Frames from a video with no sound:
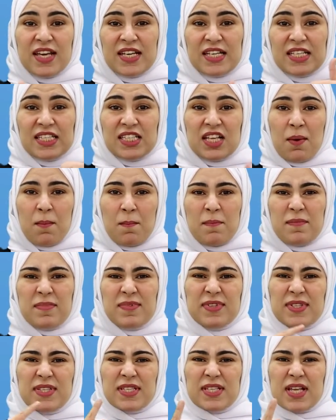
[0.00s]
And as you
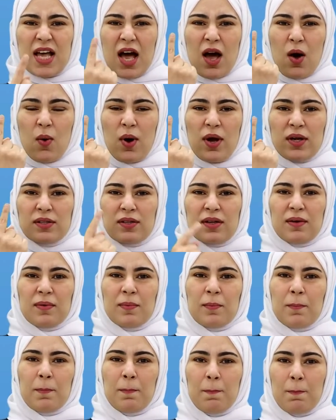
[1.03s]
can see, we
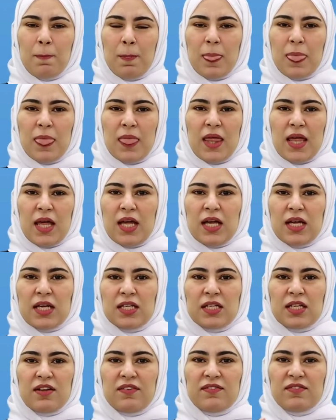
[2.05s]
followed the rule by
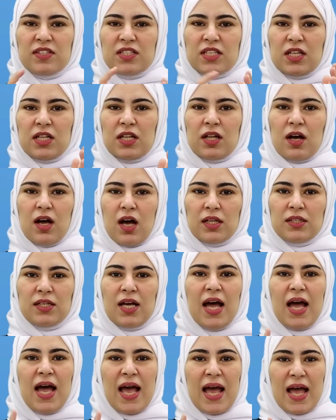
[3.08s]
putting had
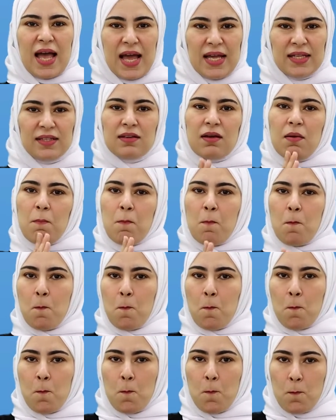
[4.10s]
been plus
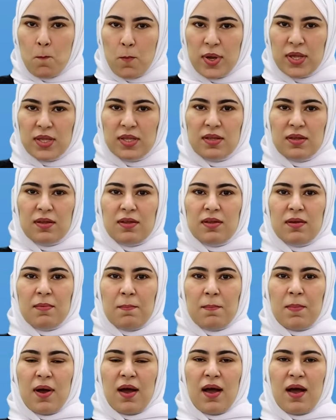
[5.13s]
able to.
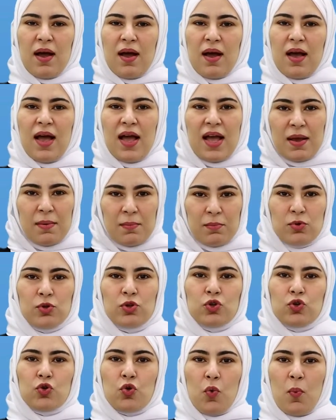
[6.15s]
And the
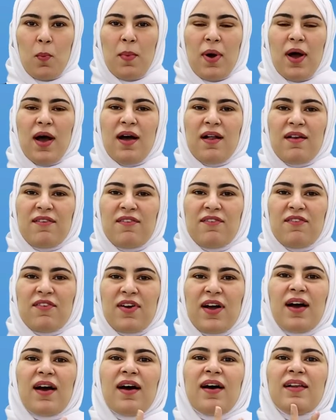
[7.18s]
verb that
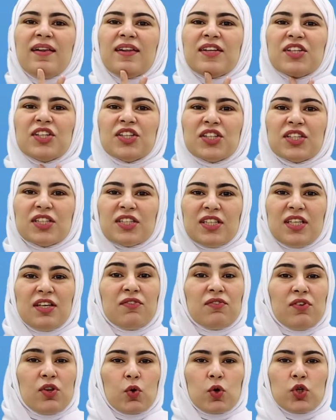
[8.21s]
refers
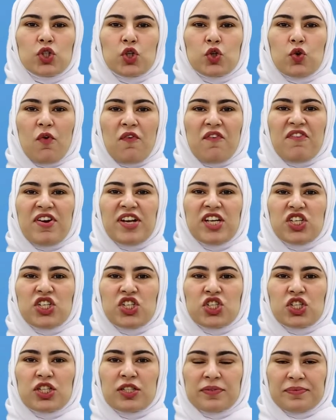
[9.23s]
to the
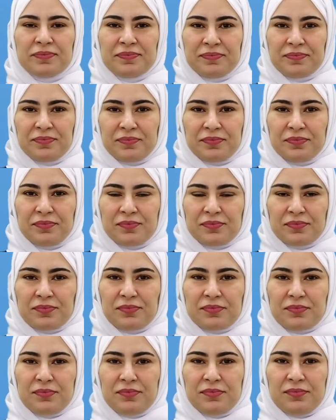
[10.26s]
ability is
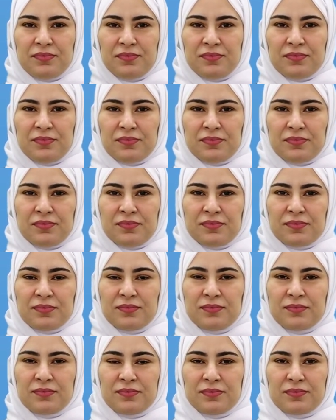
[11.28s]

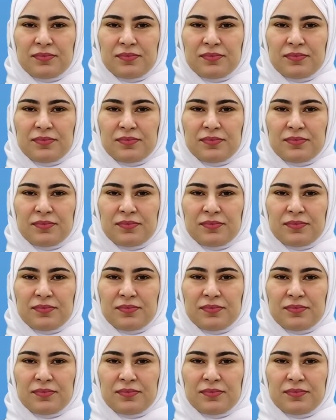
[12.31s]
finish.